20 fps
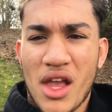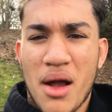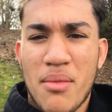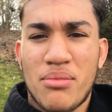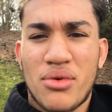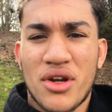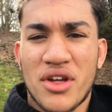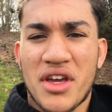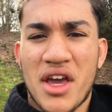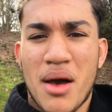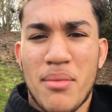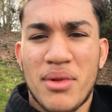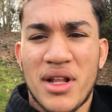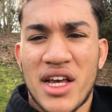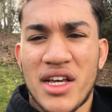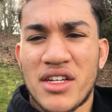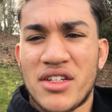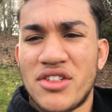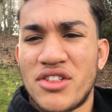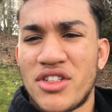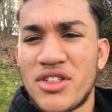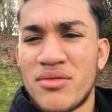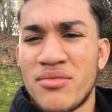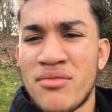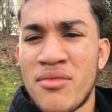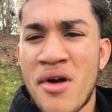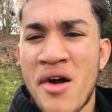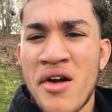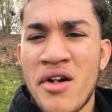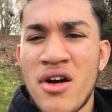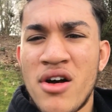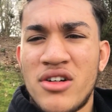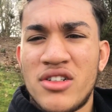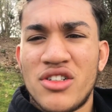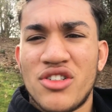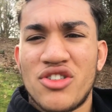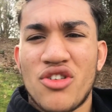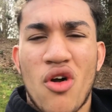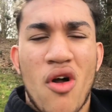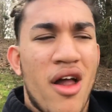probably get a blanket or something,
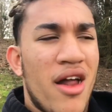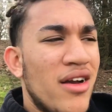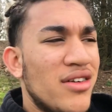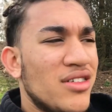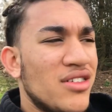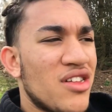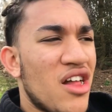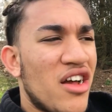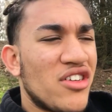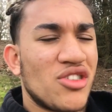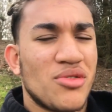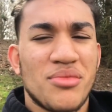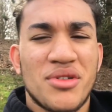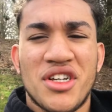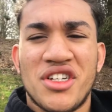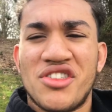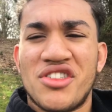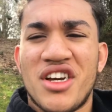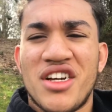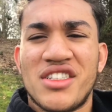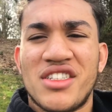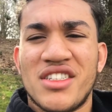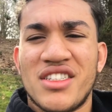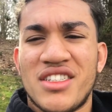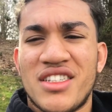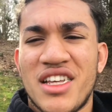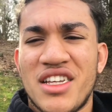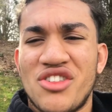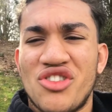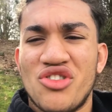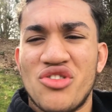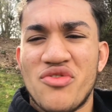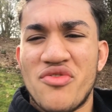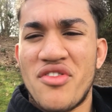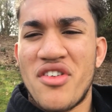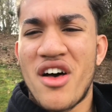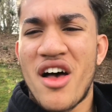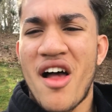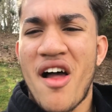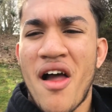so uh, that should be interesting, stay tuned for
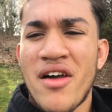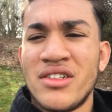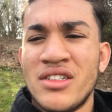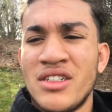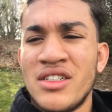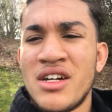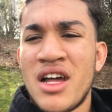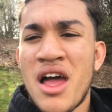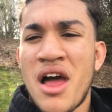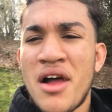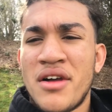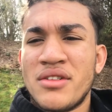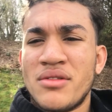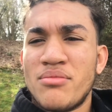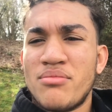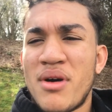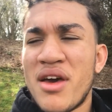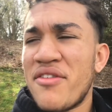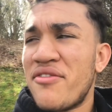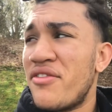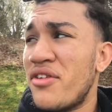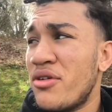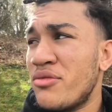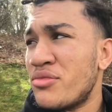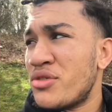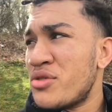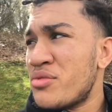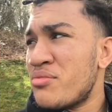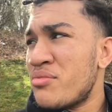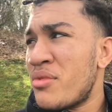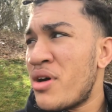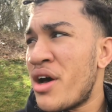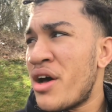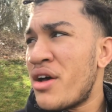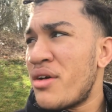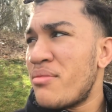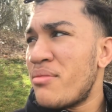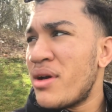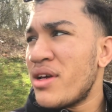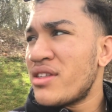that. Might film some, uh,
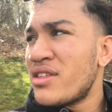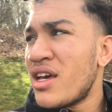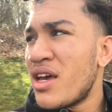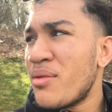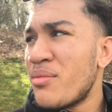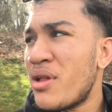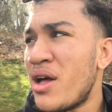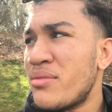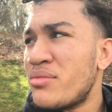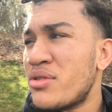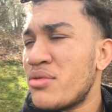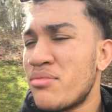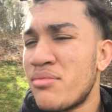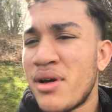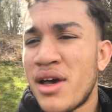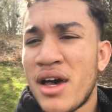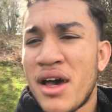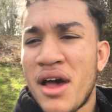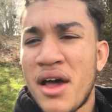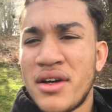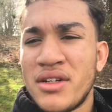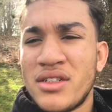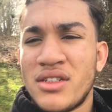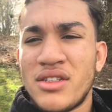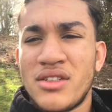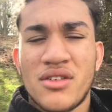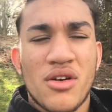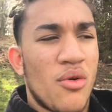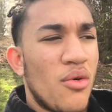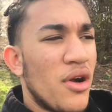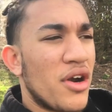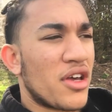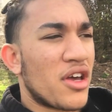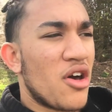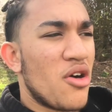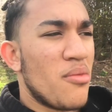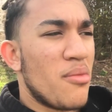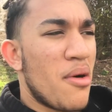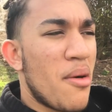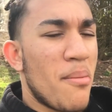might time lapse on my
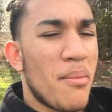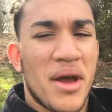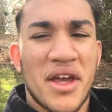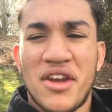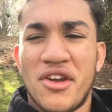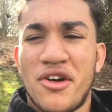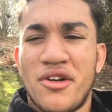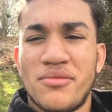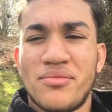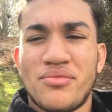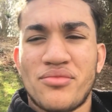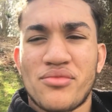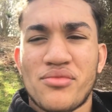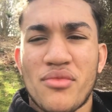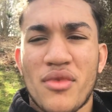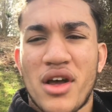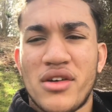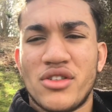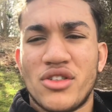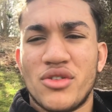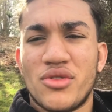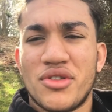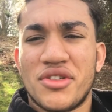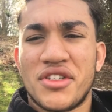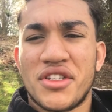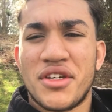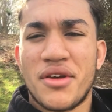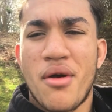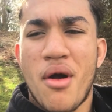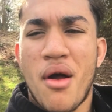workout, but might not, so we'll see.